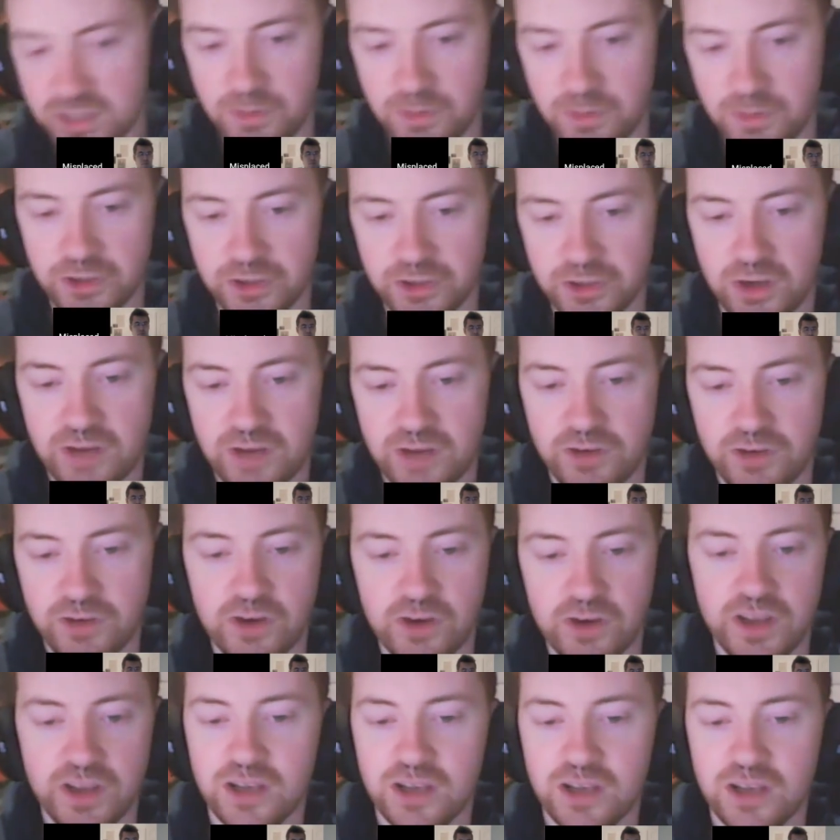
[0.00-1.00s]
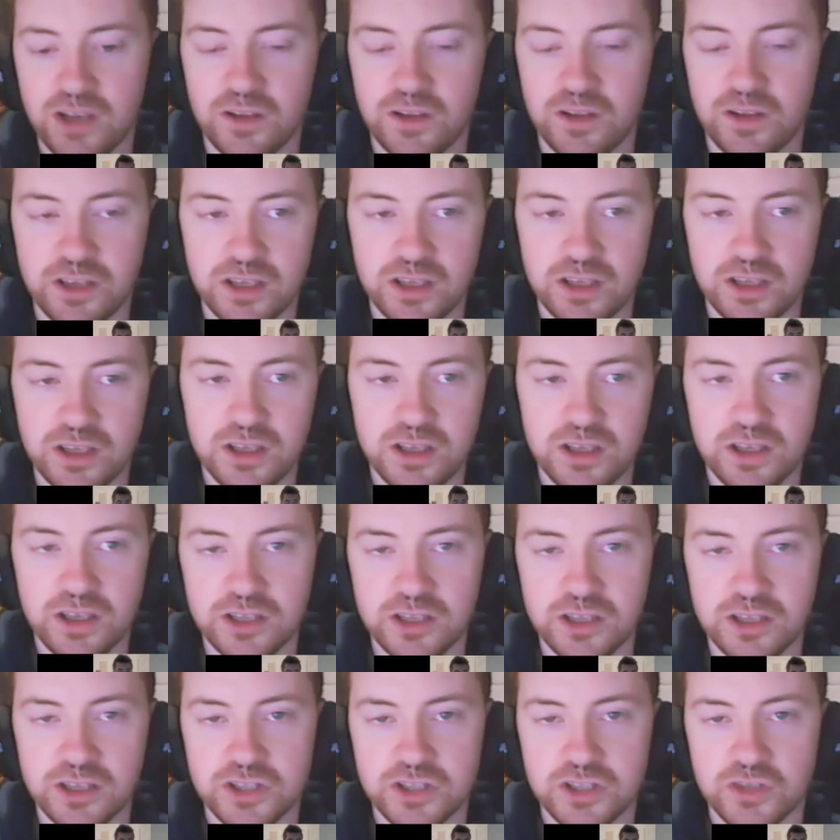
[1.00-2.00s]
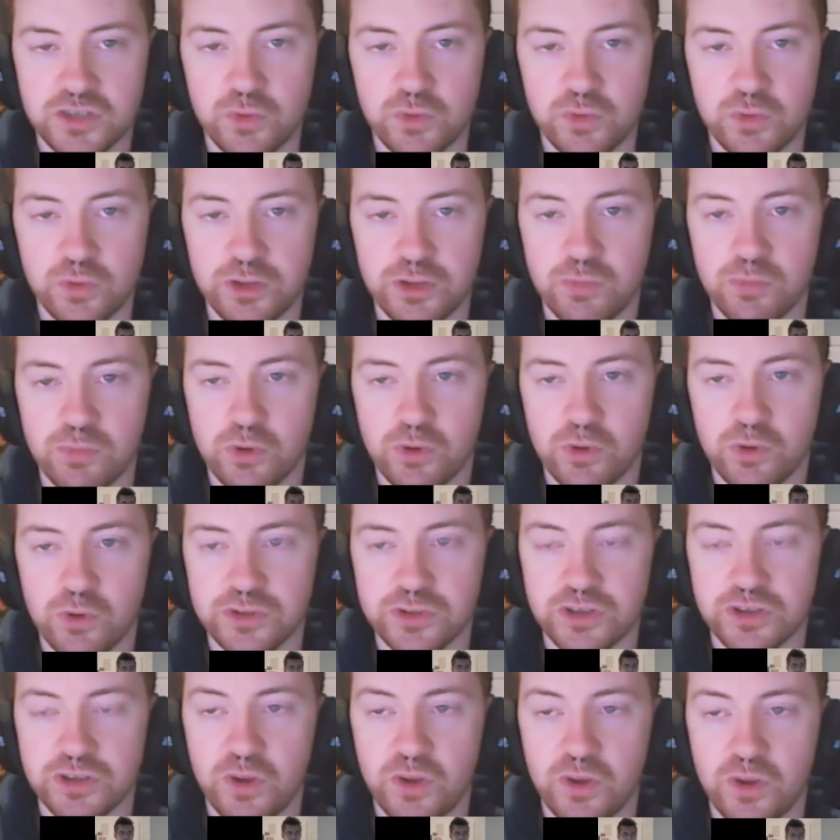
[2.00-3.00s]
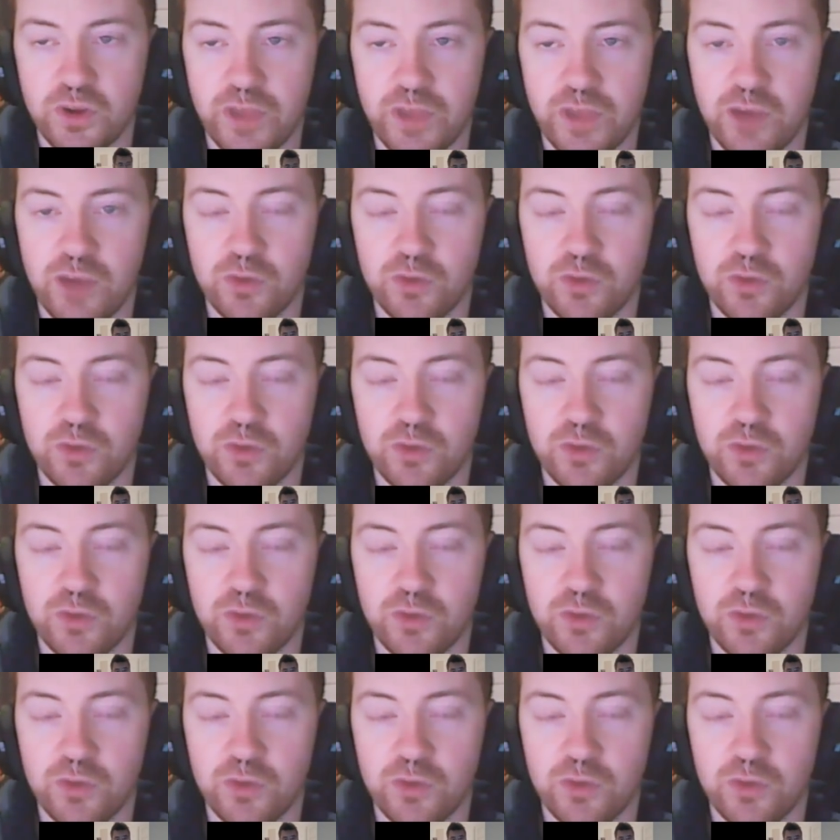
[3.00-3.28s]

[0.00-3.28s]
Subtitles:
other graveyard deck, like it's really important to know that.